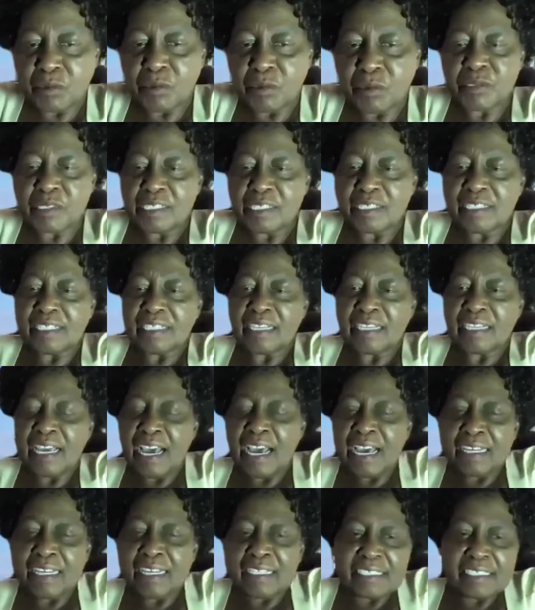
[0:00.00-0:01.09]
of closing,
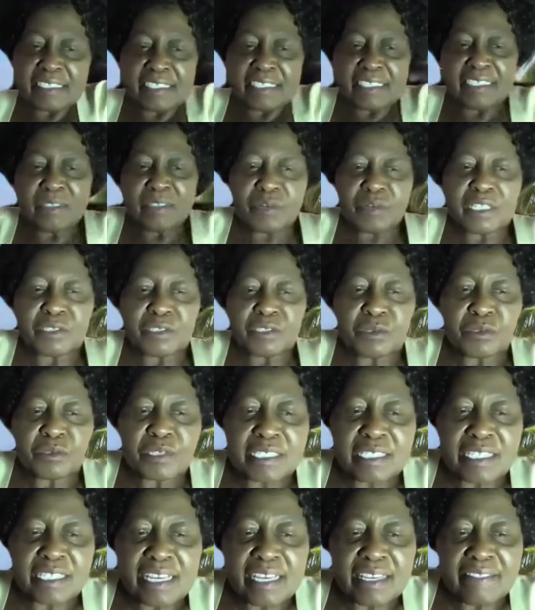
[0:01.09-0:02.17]
I really want to
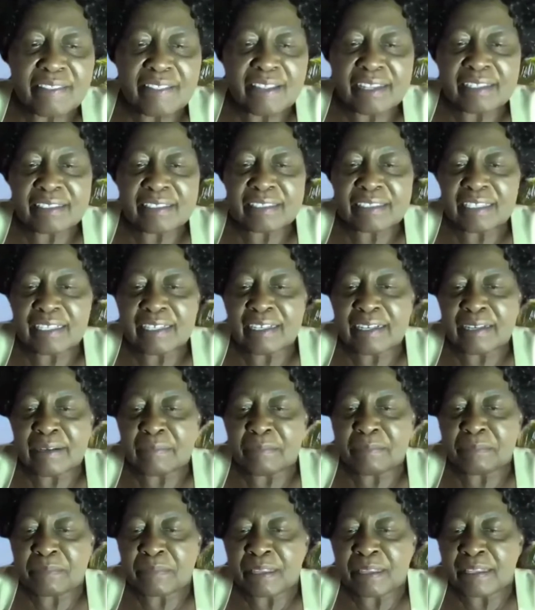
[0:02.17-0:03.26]
say that
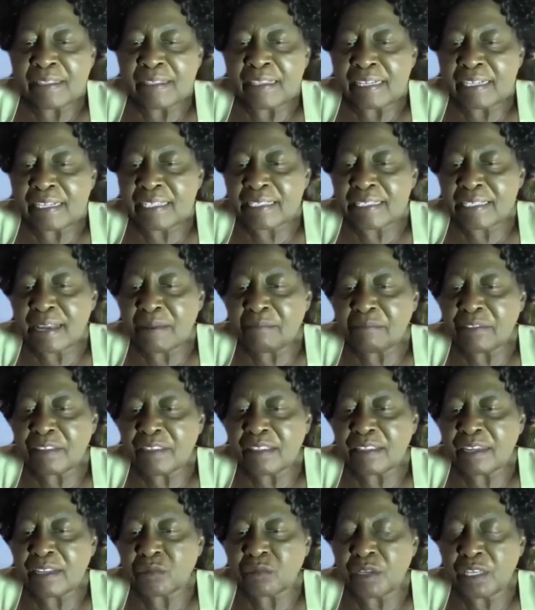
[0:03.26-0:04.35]
there is
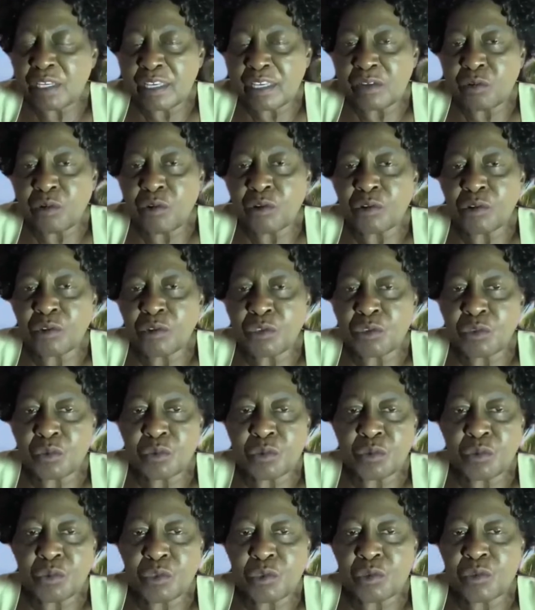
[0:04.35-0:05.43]
something that we can all
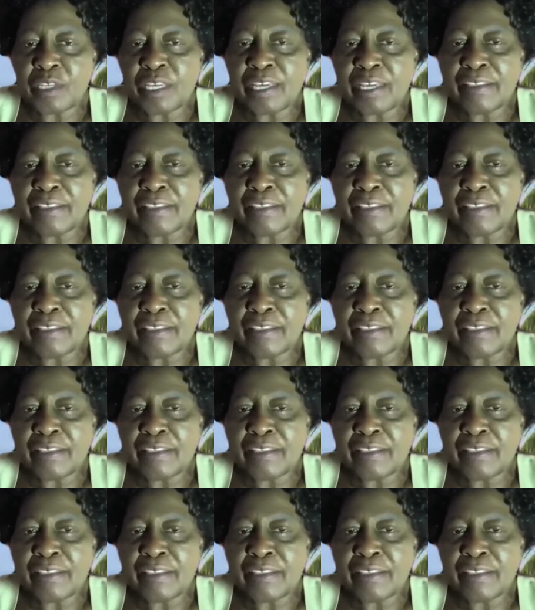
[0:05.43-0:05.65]
do